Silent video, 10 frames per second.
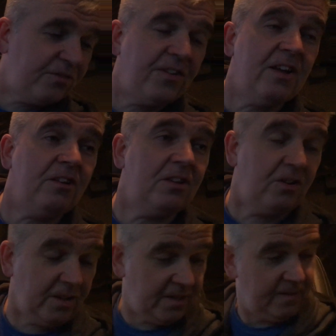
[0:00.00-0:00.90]
felt
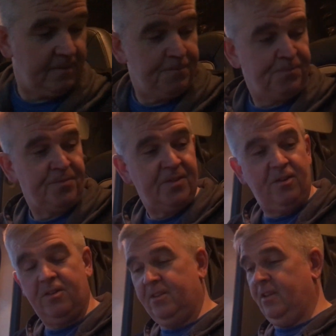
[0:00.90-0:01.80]
like,
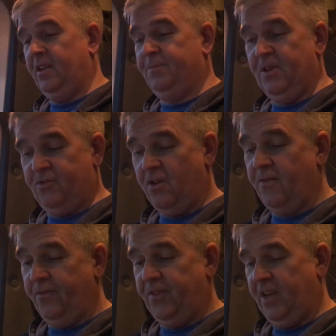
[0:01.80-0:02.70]
right, and he'd been
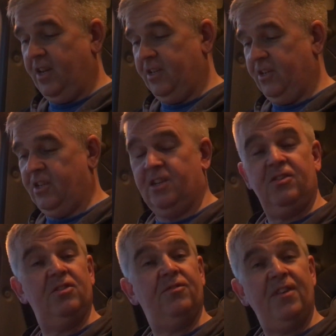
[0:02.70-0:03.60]
driving for years, he says,
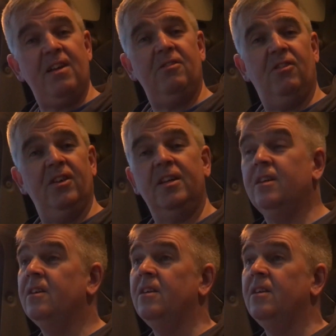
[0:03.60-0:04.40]
he just felt like